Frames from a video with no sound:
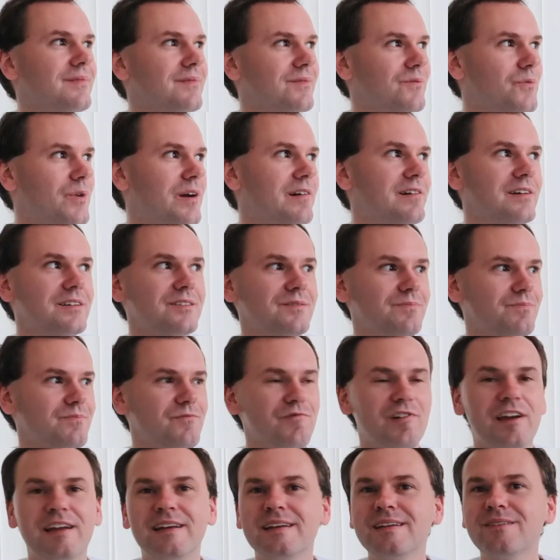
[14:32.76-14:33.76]
where it's
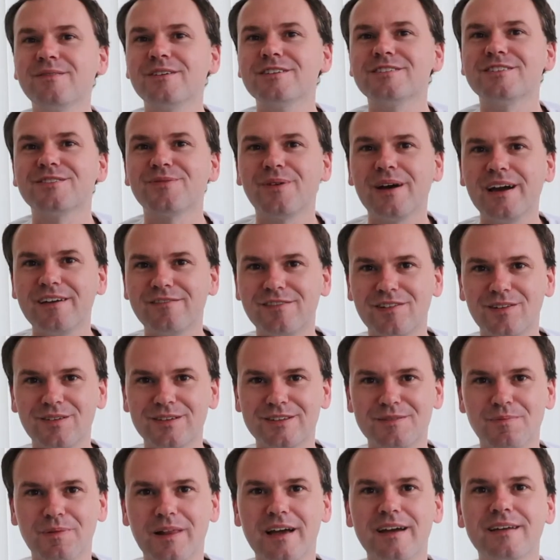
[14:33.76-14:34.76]
raining, which is why I've
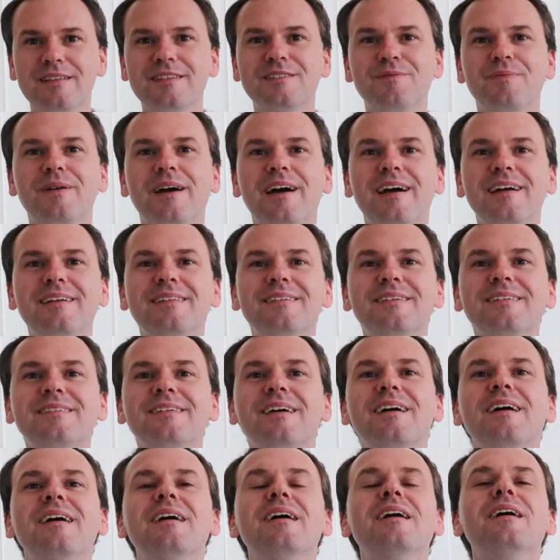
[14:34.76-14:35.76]
closed the blinds behind us.
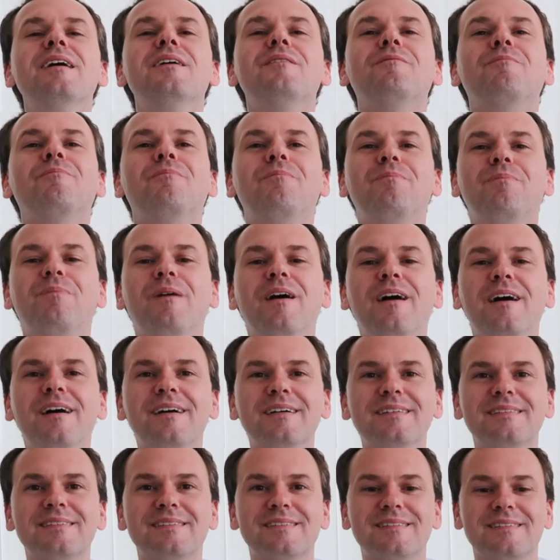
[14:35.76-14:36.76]

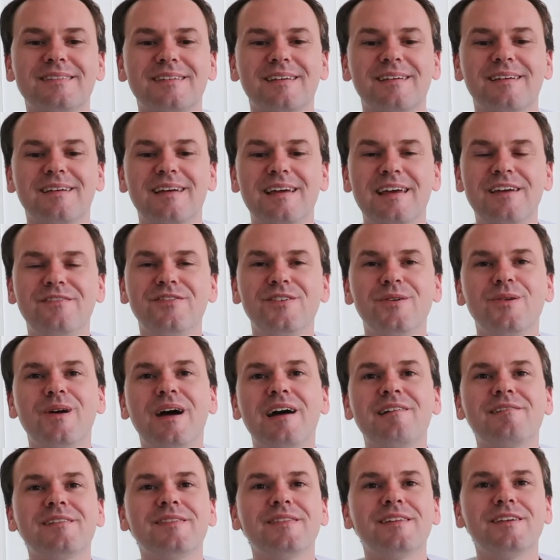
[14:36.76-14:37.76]
But if you
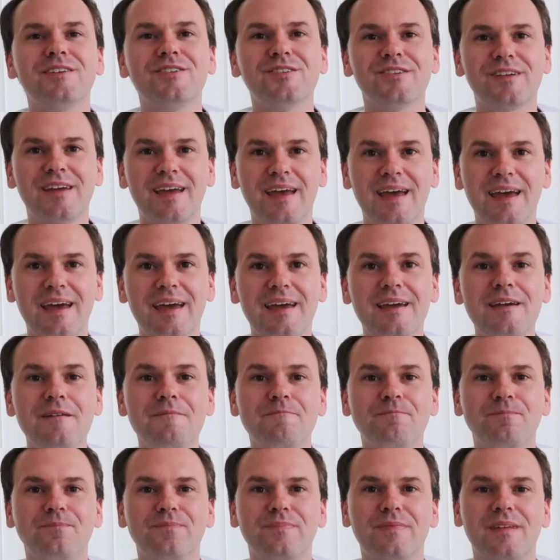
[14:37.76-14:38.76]
are in the UK,
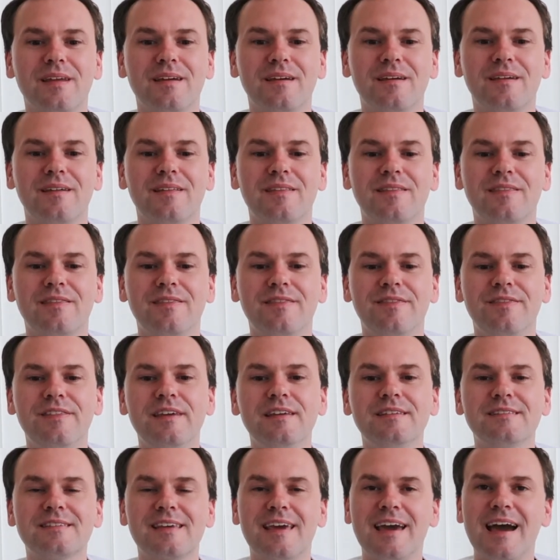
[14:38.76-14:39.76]

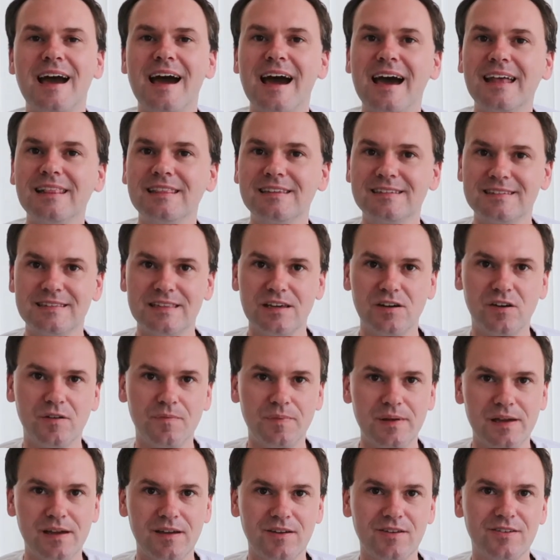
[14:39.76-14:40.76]
these can still
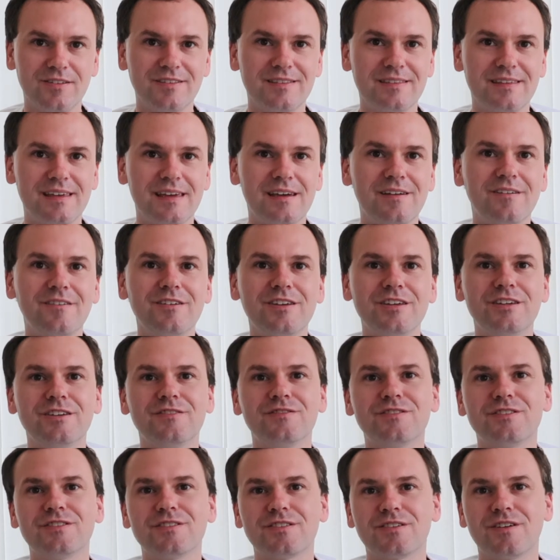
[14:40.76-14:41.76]
be a good deal.
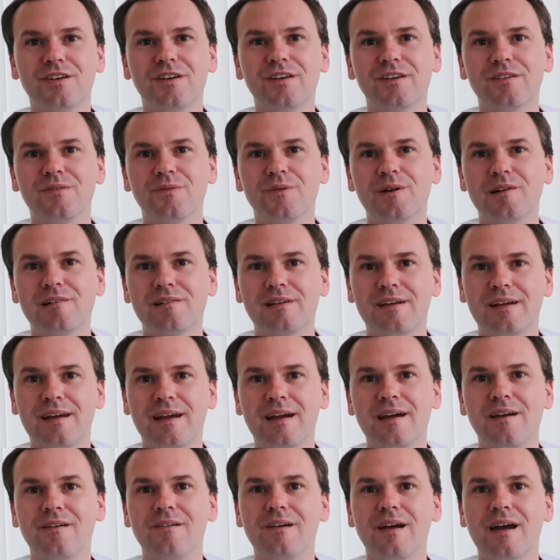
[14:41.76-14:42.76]
You've just got to work
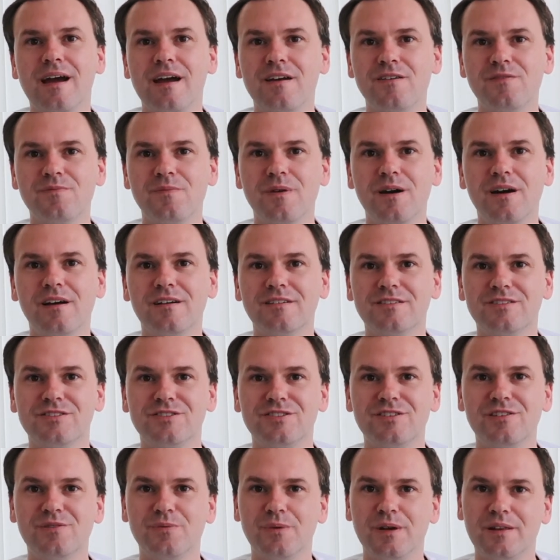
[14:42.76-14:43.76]
out how much
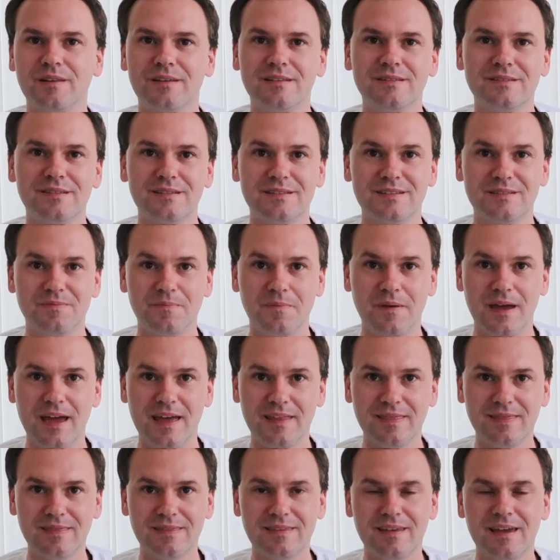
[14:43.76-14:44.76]
you're willing to
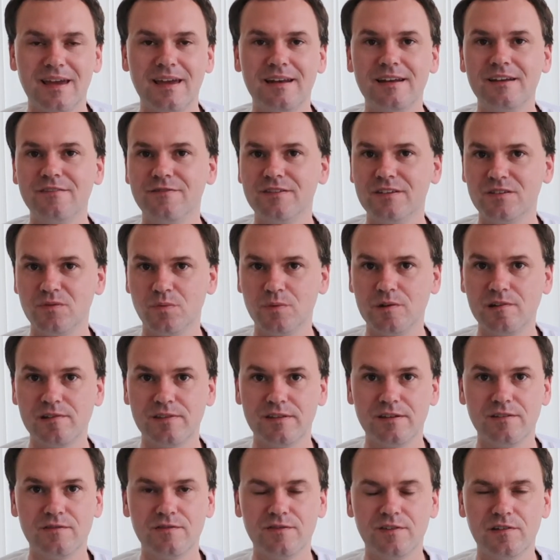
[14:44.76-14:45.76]
spend and if it's worth
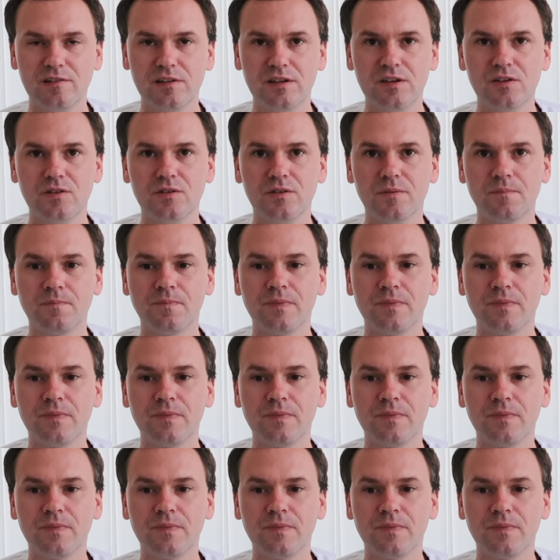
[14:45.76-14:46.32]
it for you.